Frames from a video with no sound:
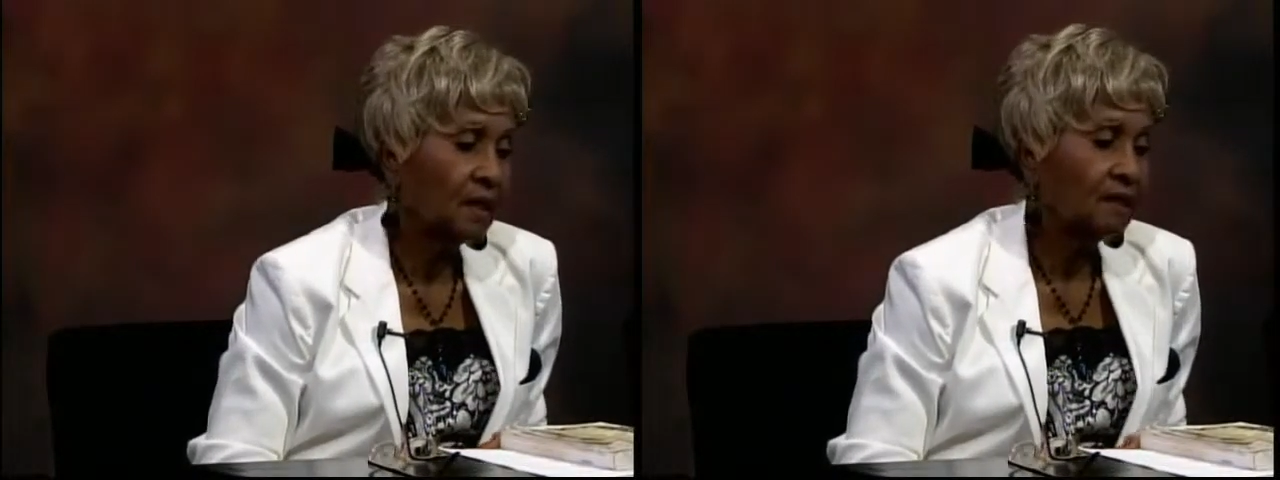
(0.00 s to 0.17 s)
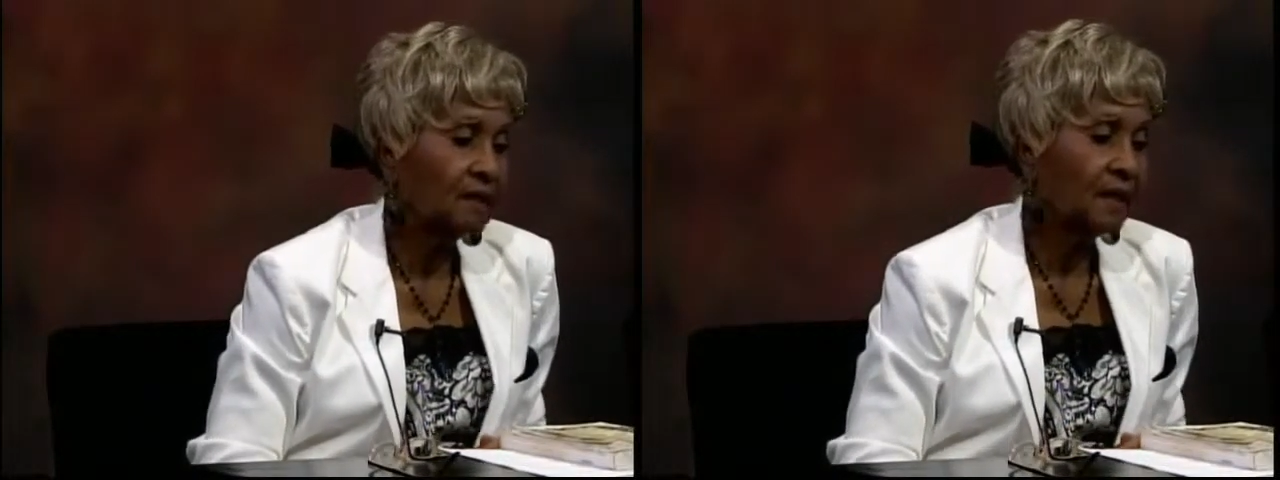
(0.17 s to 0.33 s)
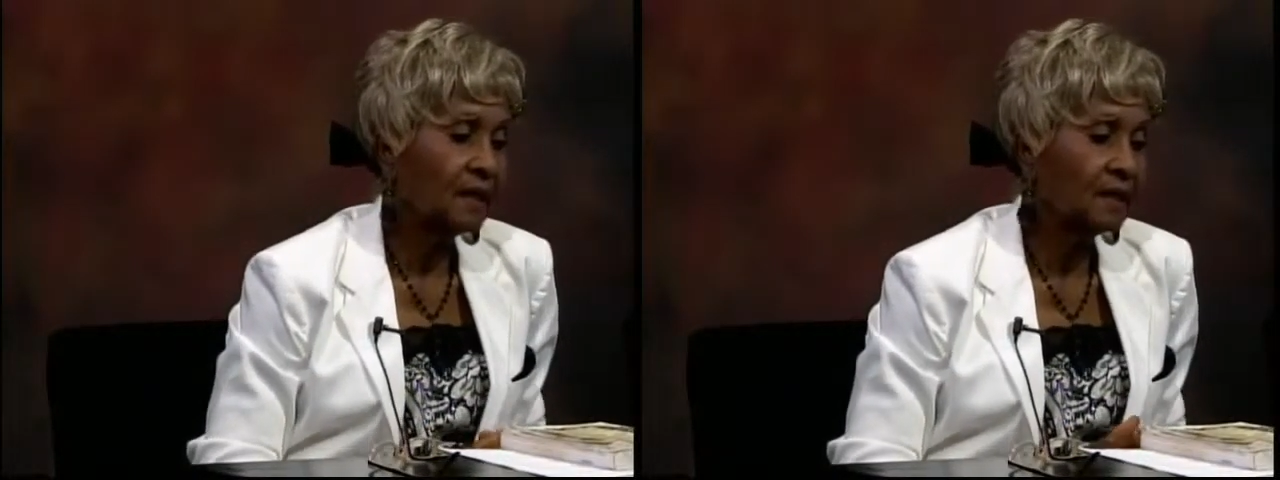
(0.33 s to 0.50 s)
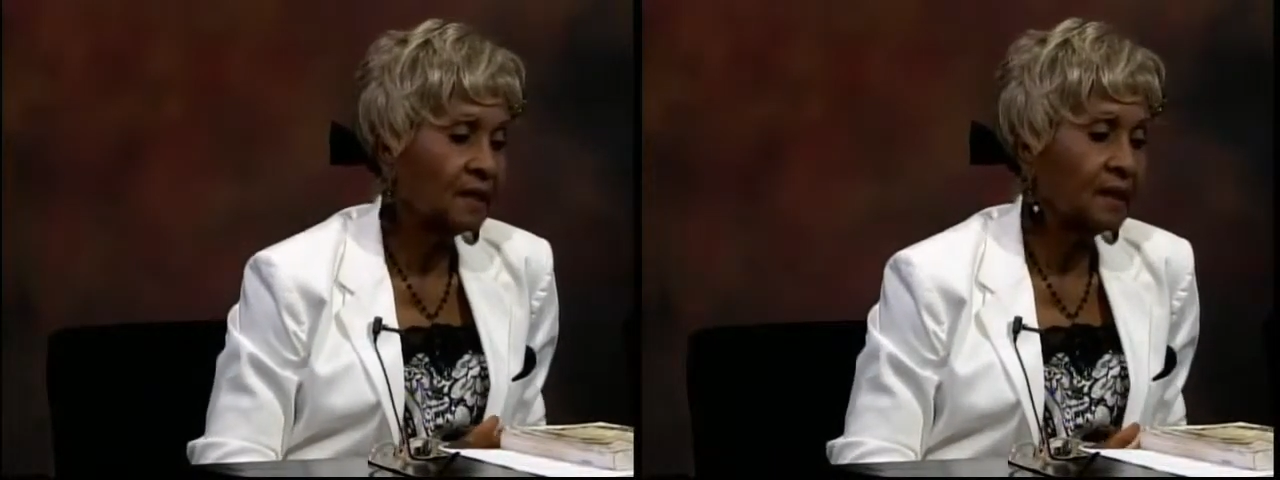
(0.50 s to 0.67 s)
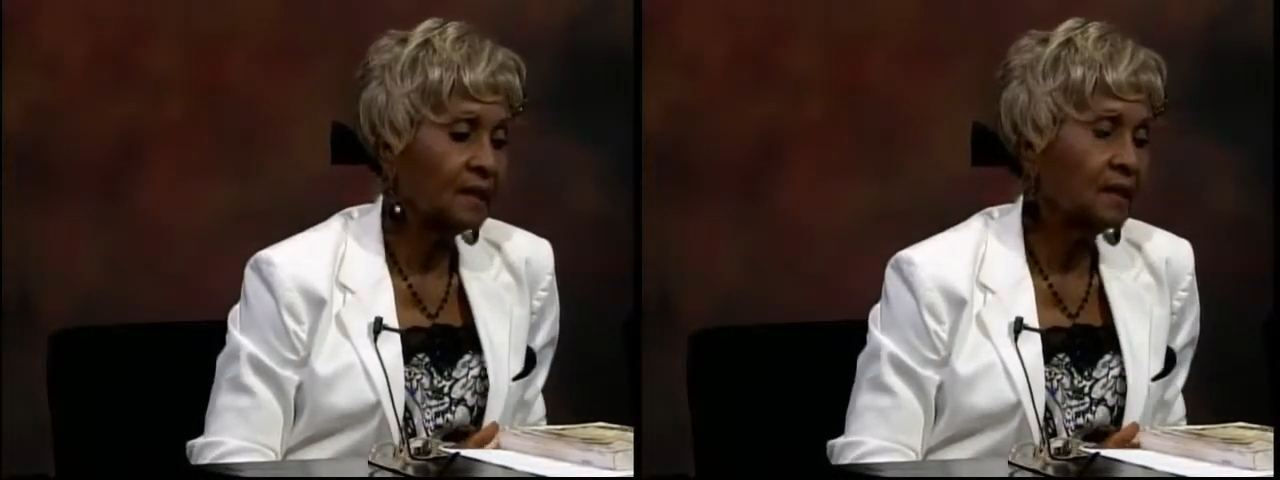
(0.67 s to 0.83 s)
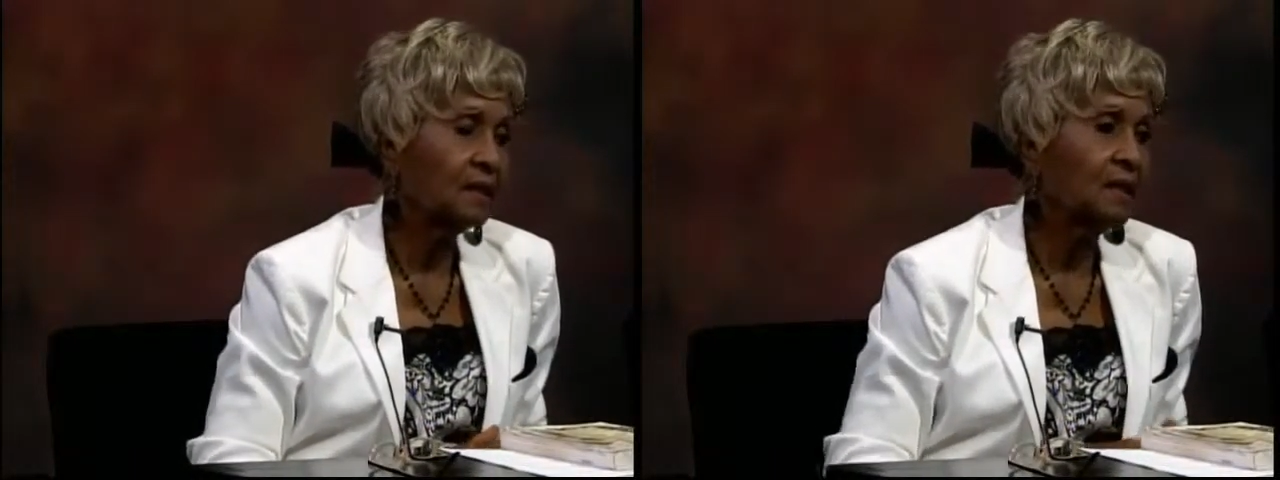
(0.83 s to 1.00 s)
that
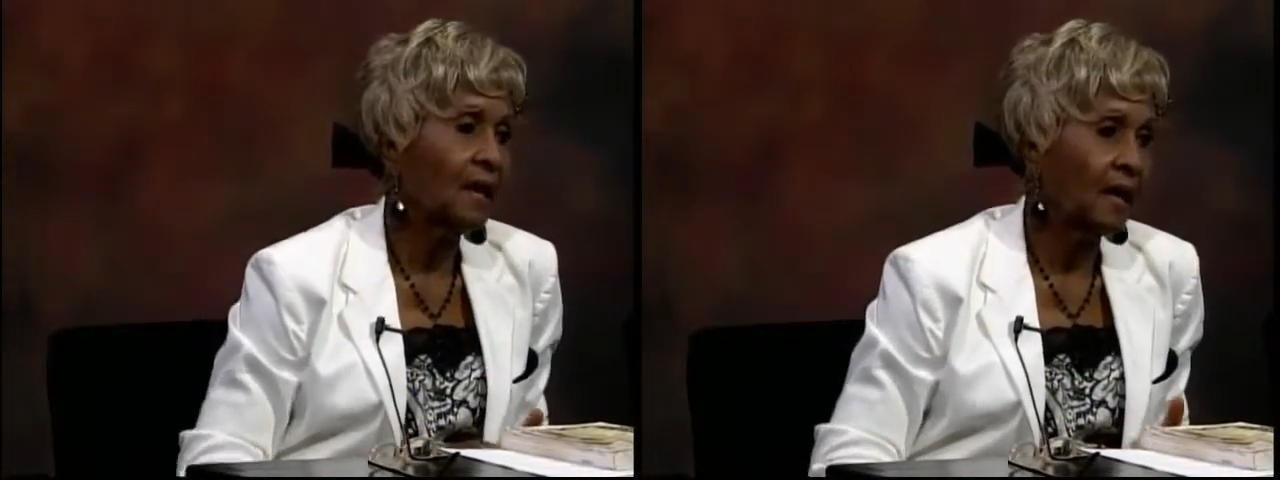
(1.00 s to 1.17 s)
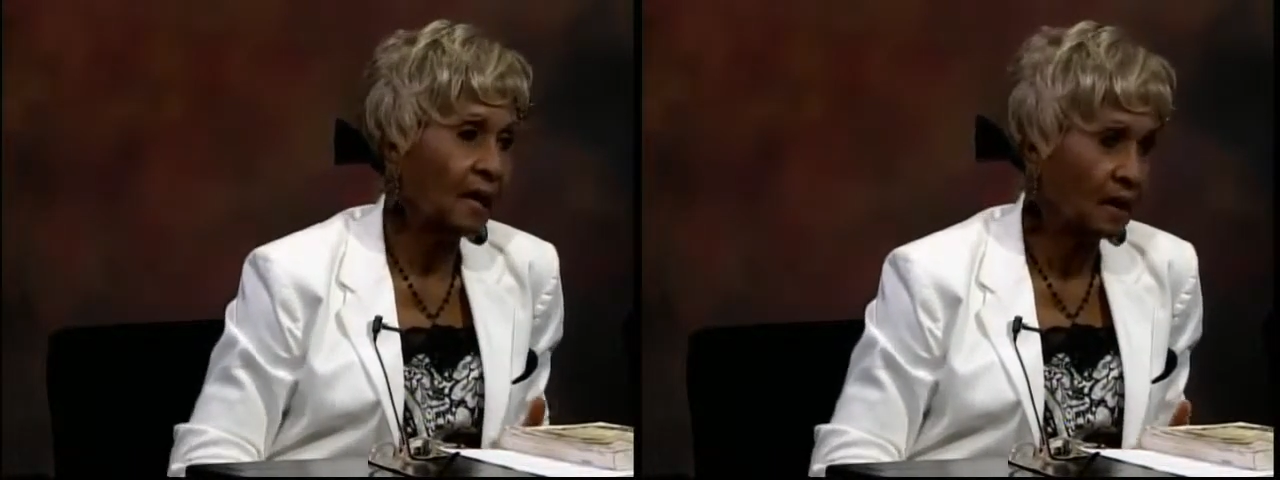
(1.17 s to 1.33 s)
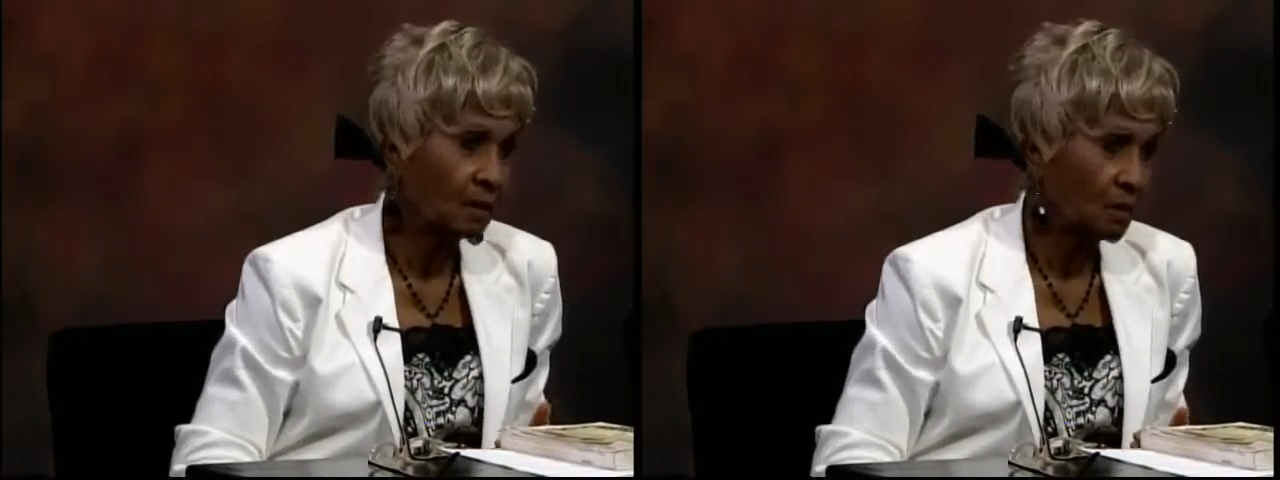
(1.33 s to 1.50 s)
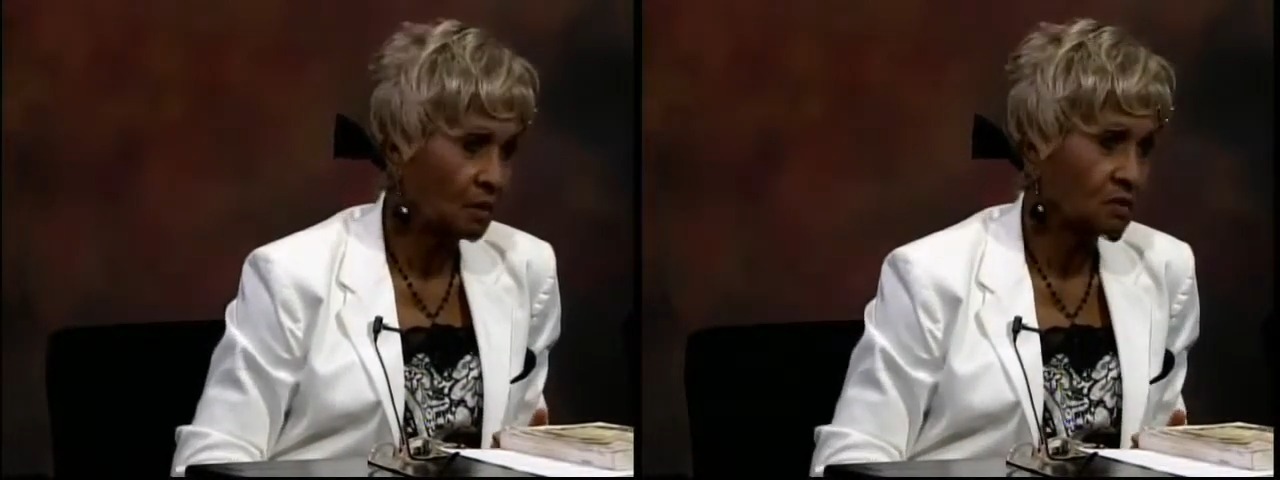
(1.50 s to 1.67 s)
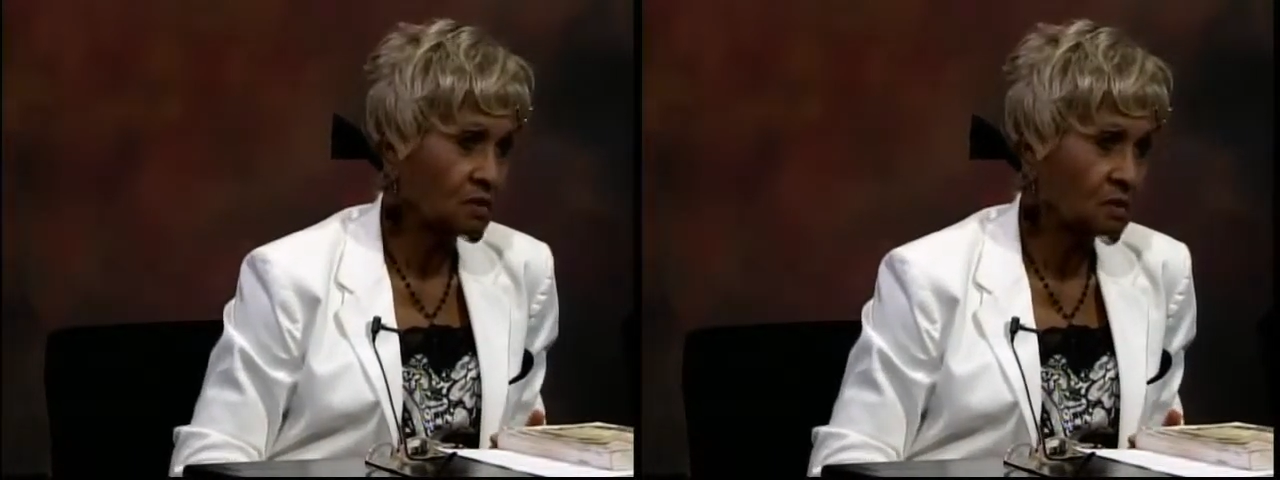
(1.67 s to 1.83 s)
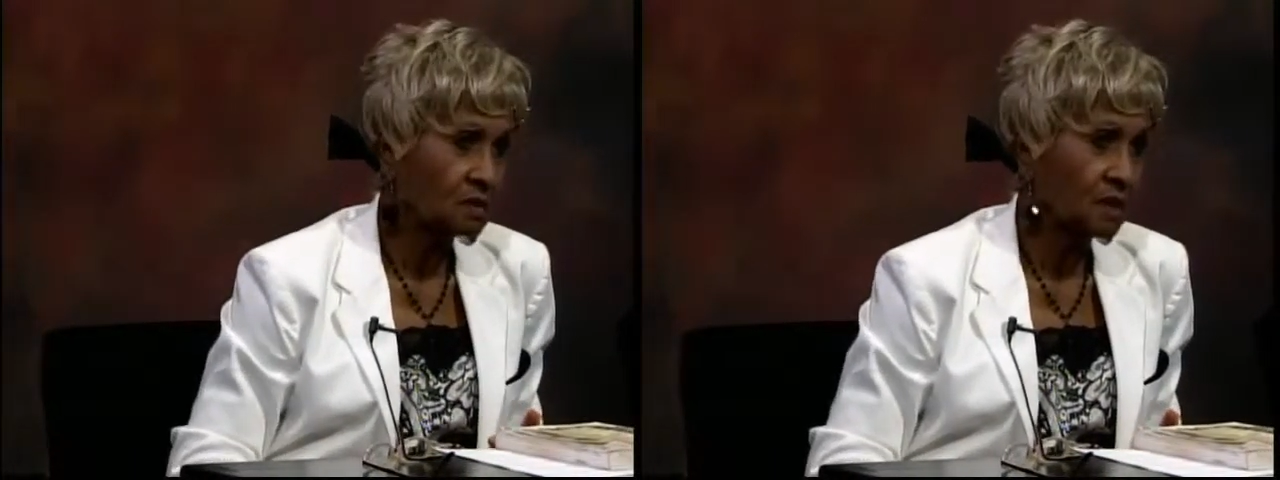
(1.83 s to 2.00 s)
eating animals